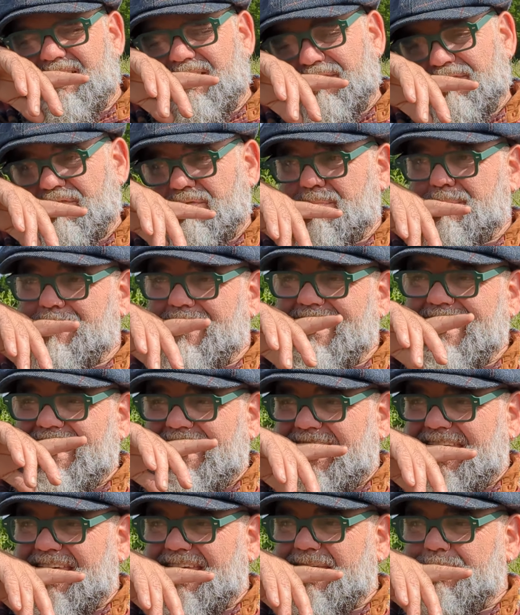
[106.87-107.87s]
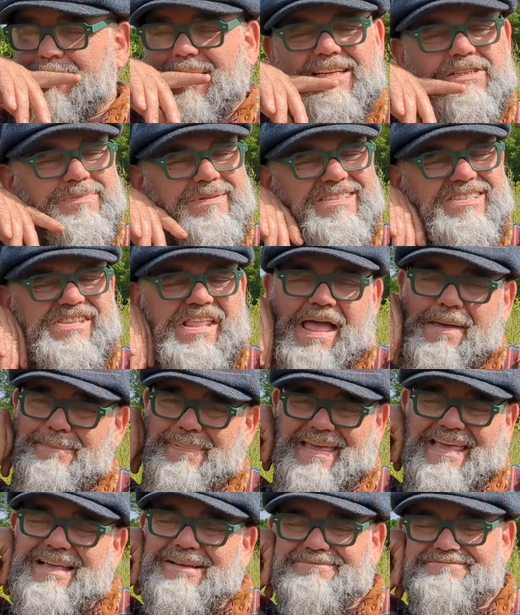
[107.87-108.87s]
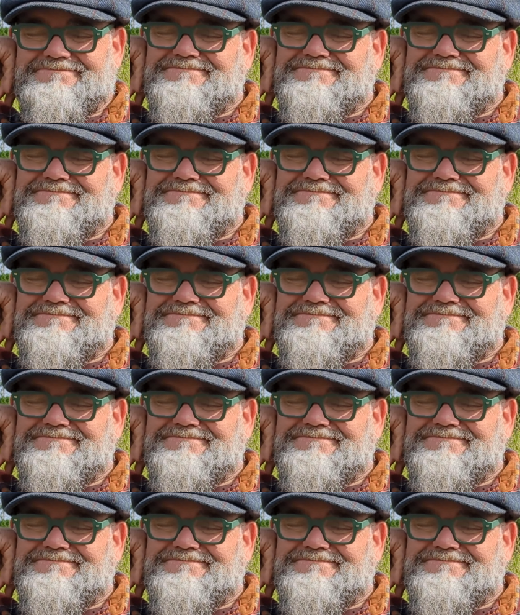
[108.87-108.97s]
And for me, it makes me snappy.